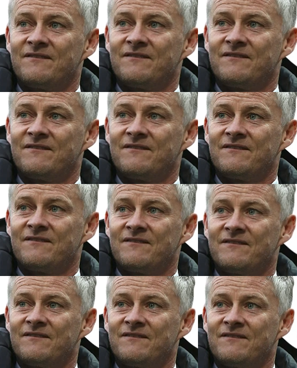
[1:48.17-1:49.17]

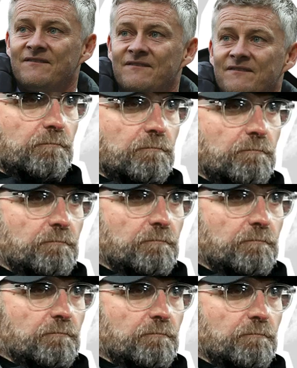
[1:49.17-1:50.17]

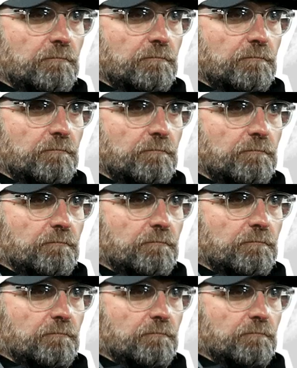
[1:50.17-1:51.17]

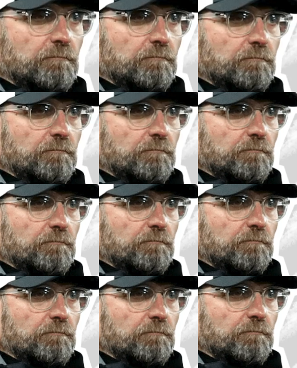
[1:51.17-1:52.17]

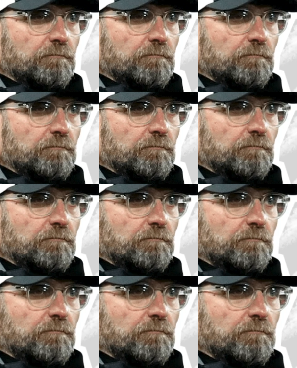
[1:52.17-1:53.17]

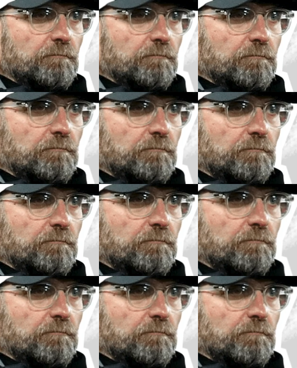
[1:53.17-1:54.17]

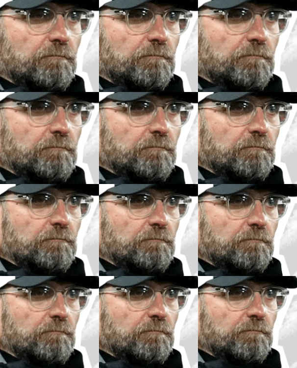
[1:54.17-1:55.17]

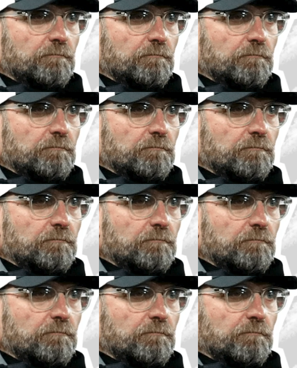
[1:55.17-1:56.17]
[no speech]